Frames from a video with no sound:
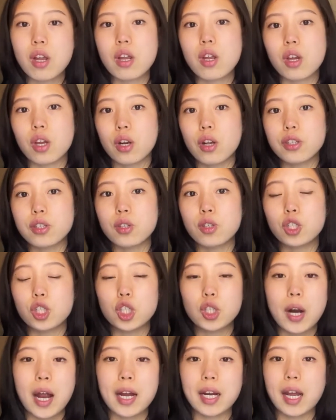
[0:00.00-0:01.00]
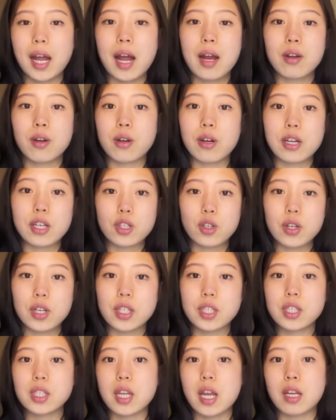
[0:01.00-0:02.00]
You can also track how your
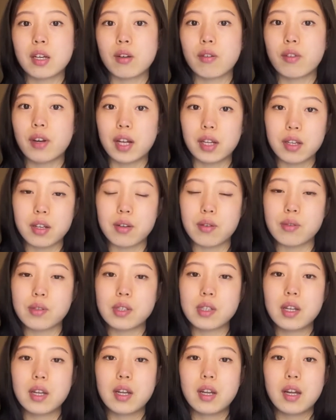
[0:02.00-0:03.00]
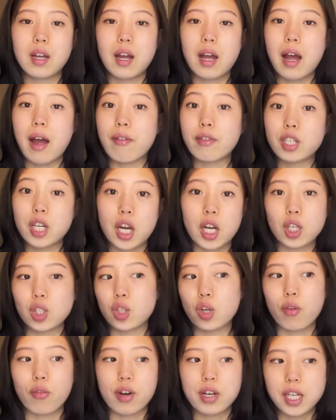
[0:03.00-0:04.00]
interests and your values have
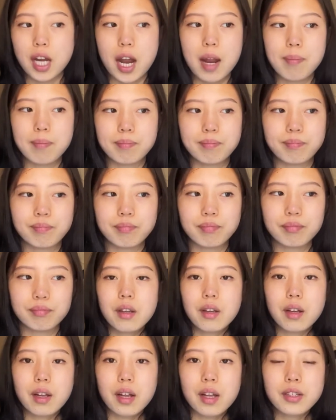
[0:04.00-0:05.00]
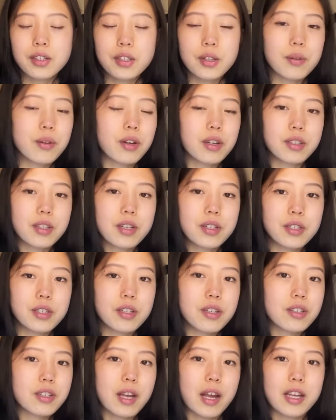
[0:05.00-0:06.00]
changed over time. And so essentially
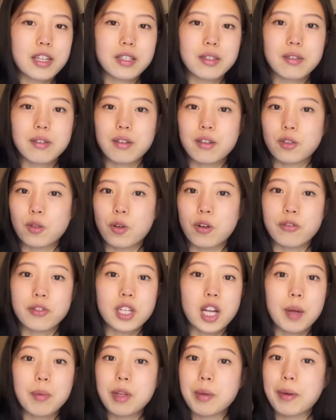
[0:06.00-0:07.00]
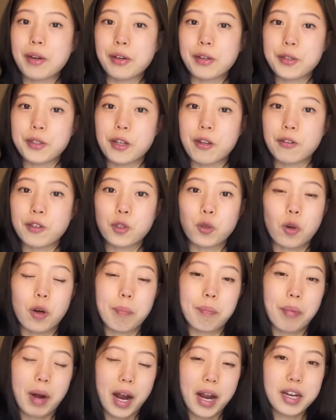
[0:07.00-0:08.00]
this has a sort of tell me about yourself
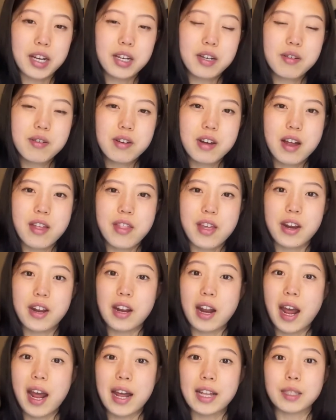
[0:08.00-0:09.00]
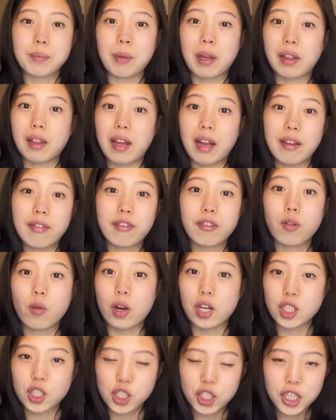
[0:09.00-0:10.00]
short bio and then it has my life
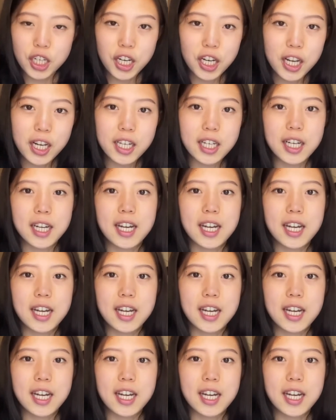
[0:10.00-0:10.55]
question in it.